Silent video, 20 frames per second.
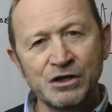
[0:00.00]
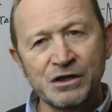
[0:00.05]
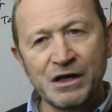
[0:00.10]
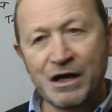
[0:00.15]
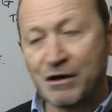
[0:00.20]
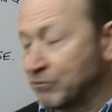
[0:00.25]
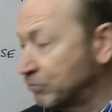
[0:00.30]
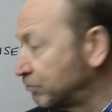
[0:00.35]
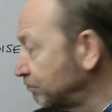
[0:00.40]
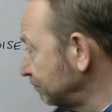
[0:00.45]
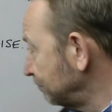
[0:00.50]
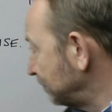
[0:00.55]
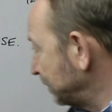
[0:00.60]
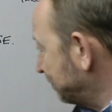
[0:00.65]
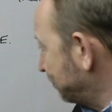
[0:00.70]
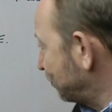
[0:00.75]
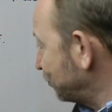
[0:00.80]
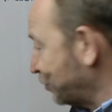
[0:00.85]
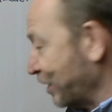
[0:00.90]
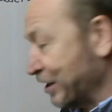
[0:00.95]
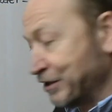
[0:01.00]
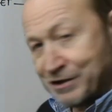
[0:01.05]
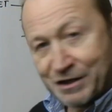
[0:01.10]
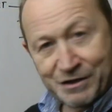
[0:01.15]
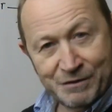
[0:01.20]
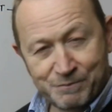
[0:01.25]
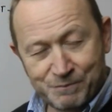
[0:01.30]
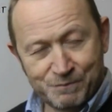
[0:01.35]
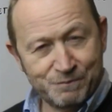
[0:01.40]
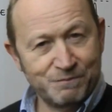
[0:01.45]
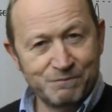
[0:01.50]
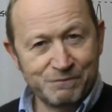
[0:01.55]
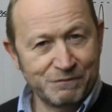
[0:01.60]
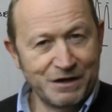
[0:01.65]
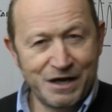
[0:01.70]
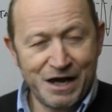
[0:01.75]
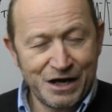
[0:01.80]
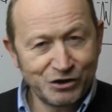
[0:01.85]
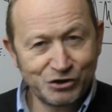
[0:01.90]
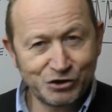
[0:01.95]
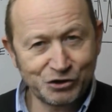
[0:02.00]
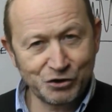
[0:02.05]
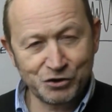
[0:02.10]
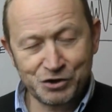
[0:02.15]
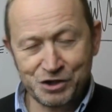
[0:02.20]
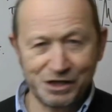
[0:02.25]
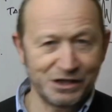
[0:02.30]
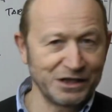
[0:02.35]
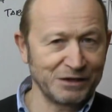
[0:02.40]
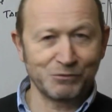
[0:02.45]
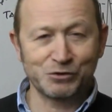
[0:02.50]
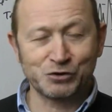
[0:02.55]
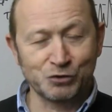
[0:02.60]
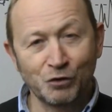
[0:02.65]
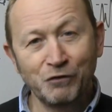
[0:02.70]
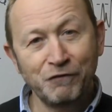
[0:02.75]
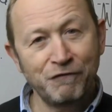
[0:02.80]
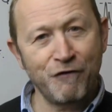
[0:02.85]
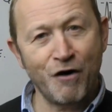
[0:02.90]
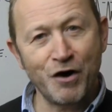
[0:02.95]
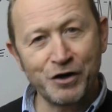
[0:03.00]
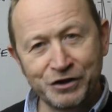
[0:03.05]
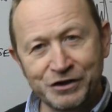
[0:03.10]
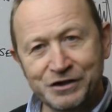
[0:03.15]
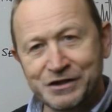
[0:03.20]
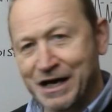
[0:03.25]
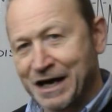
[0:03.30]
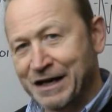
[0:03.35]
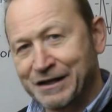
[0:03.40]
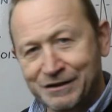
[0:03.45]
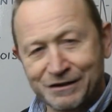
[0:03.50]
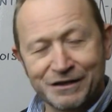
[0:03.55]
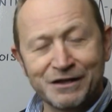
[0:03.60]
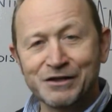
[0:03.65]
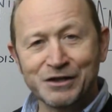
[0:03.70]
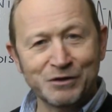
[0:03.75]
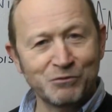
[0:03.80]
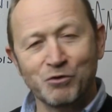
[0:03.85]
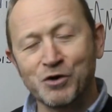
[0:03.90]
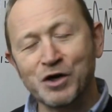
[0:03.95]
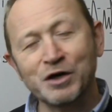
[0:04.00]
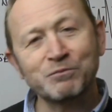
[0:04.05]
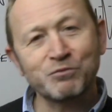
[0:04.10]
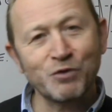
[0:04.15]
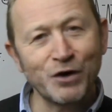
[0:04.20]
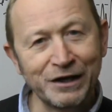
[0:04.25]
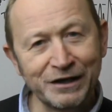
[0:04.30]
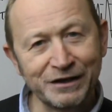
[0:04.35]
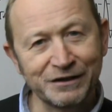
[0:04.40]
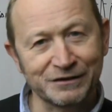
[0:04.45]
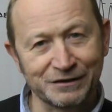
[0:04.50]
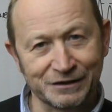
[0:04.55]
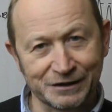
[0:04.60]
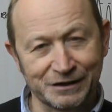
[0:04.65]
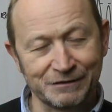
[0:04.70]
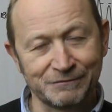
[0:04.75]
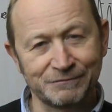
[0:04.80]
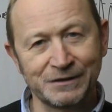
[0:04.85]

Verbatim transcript: Now, presented a case study and it was all fine and dandy and it worked brilliantly.